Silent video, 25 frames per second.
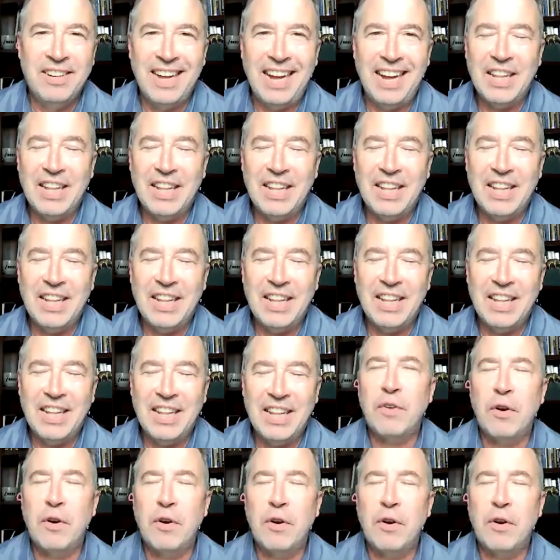I love it.
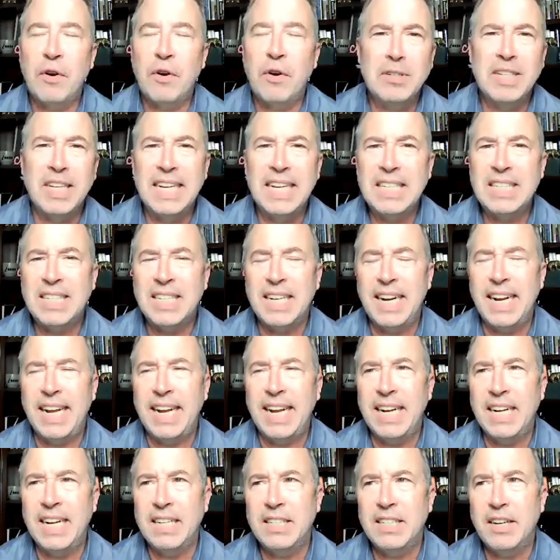I love it. For
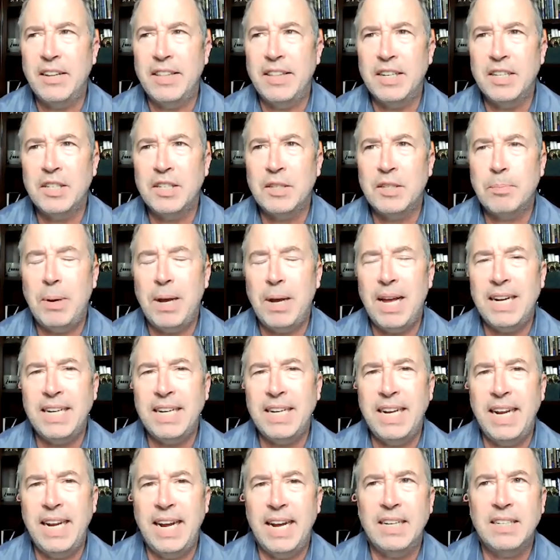those listening to
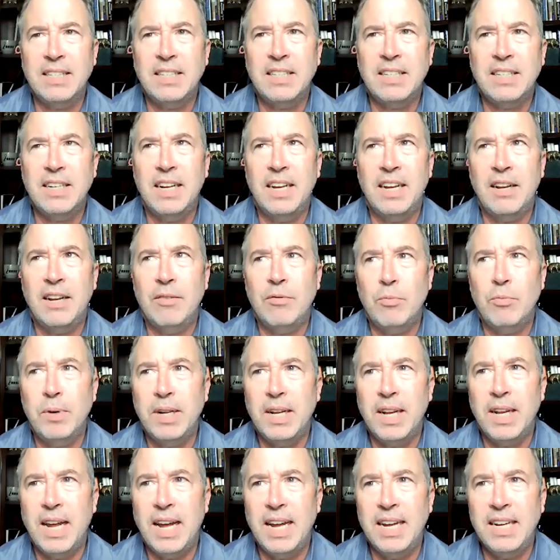this
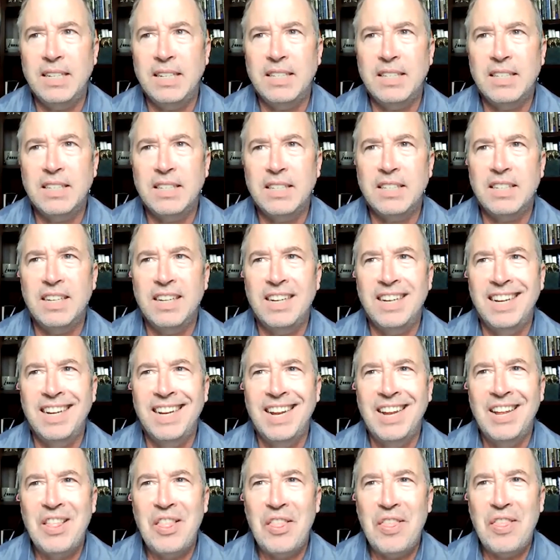podcast,
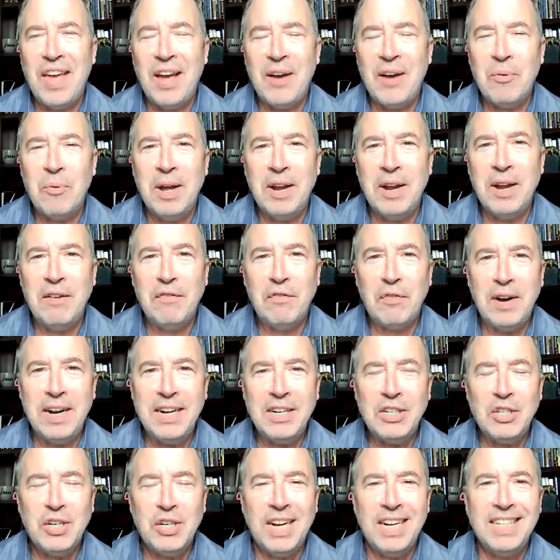realize that when
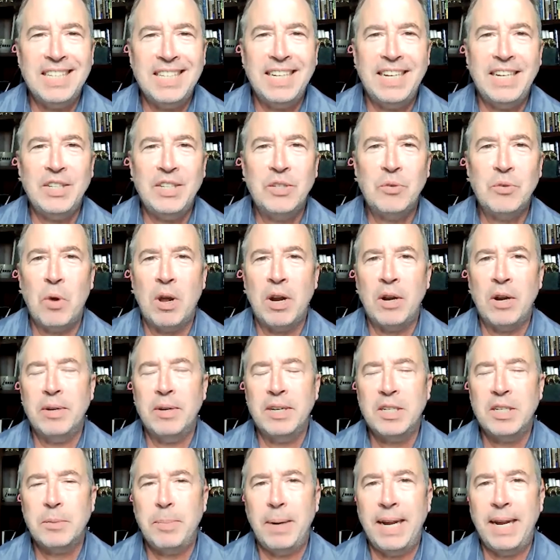franchisees want to
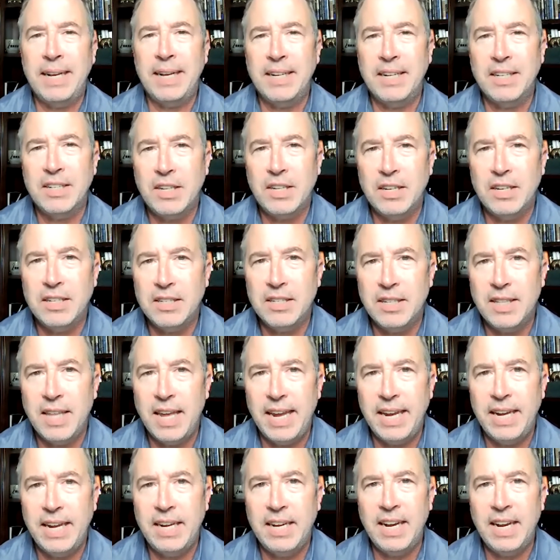expand, it's because
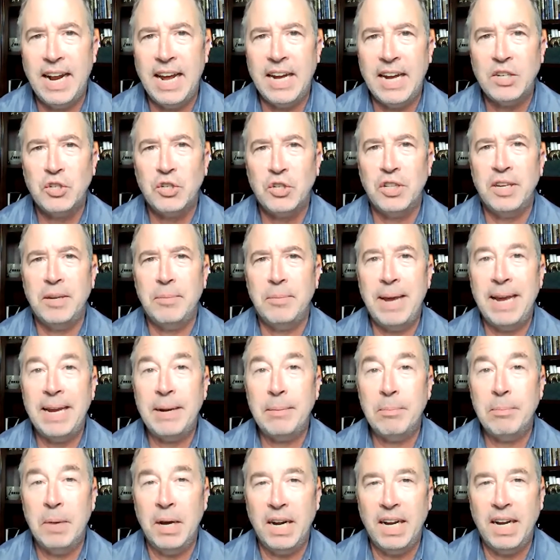they can actually make
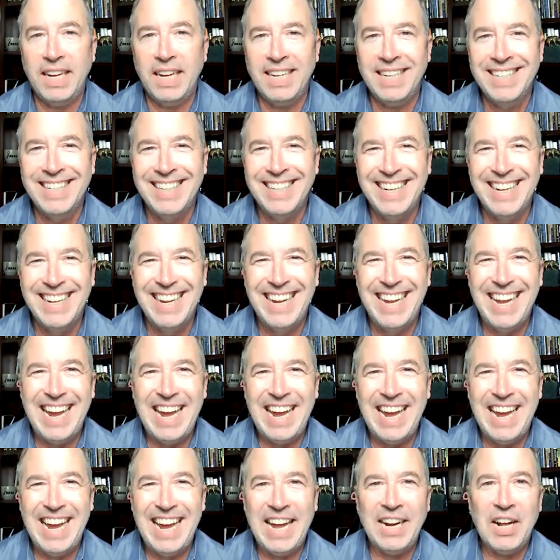money.
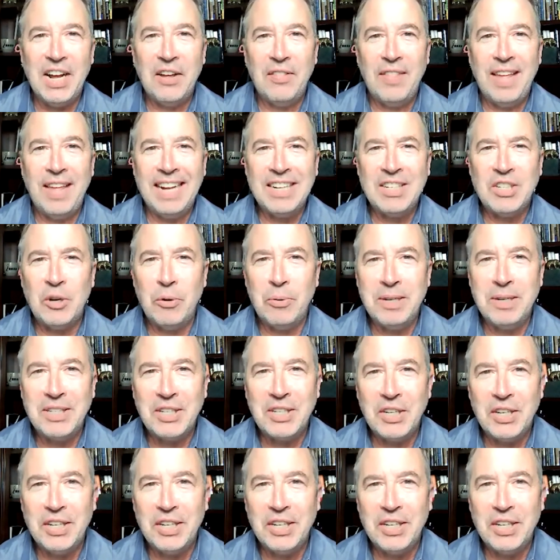And that's always a